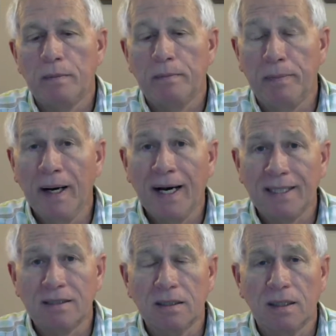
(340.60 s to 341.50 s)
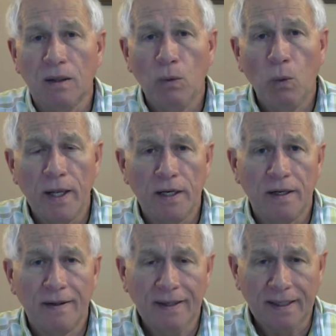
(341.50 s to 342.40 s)
But
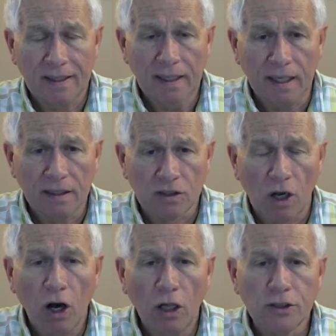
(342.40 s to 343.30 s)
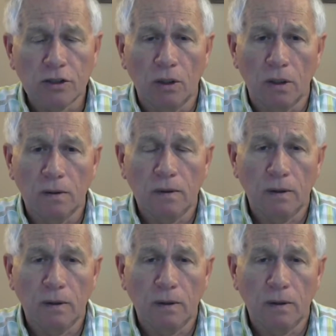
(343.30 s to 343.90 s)
when it is also,